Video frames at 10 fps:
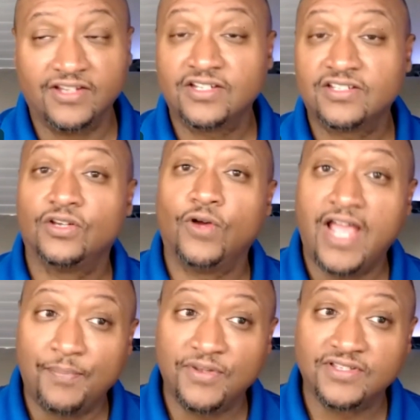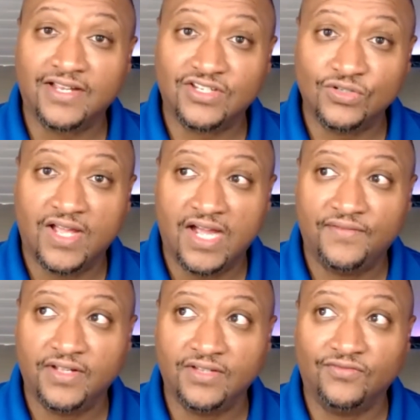it just so happens I do
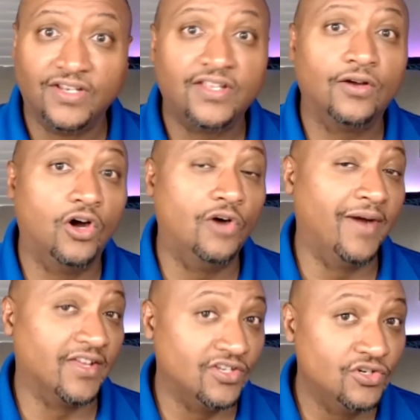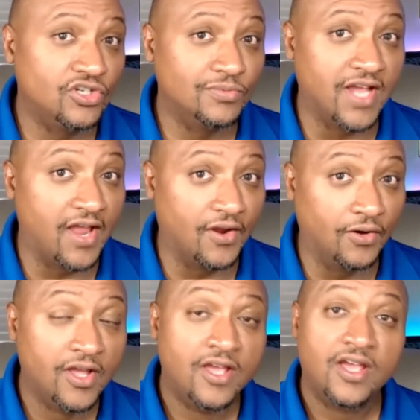have a video on my YouTube
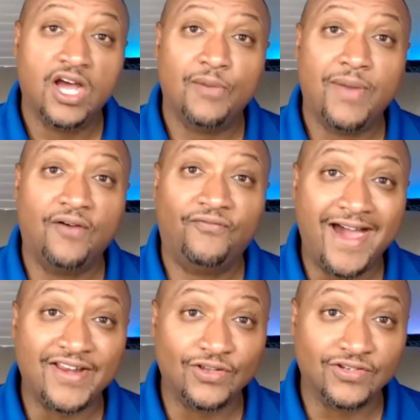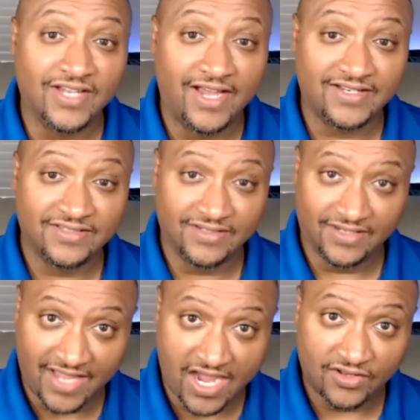channel about fighting your taxes in the
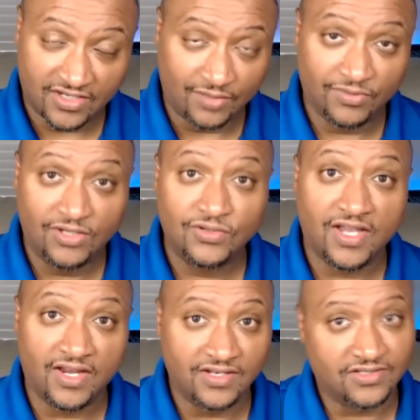county that I'm located.